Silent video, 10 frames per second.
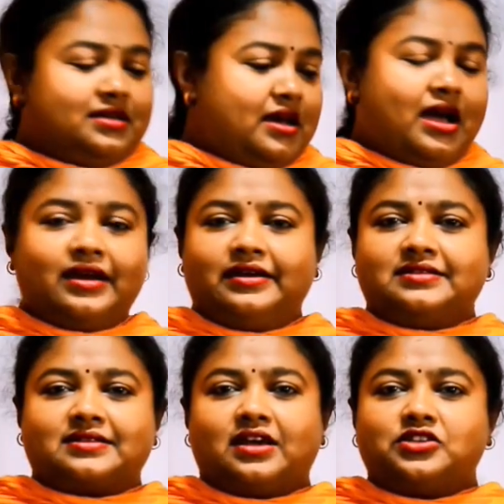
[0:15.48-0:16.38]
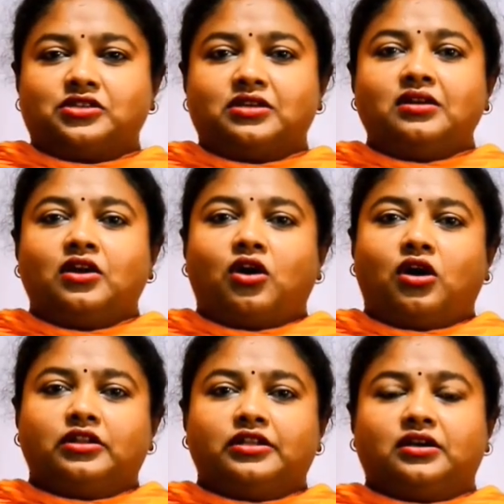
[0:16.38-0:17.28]
our discussion
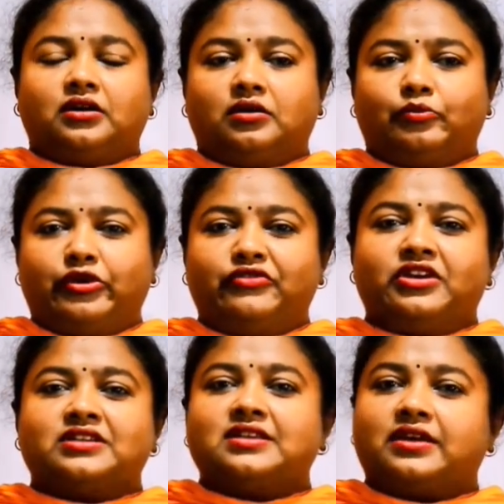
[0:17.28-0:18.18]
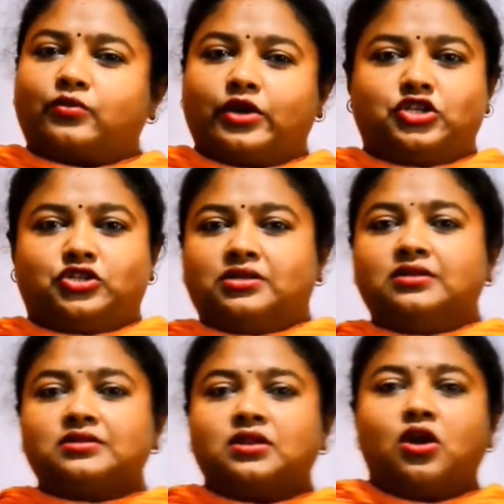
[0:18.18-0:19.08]
on the previous year
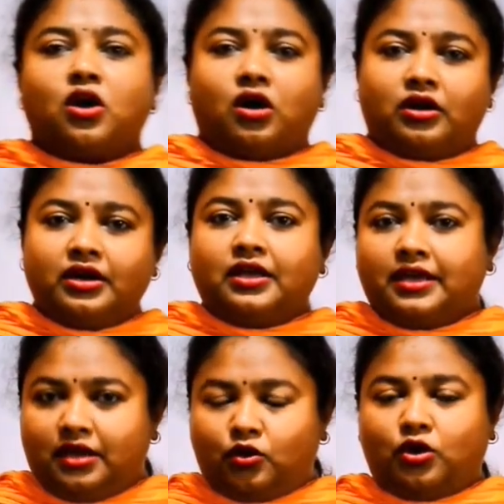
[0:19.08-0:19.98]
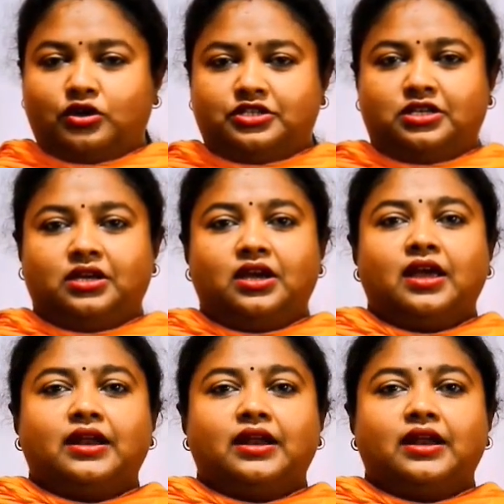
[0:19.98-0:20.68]
questions on ecology.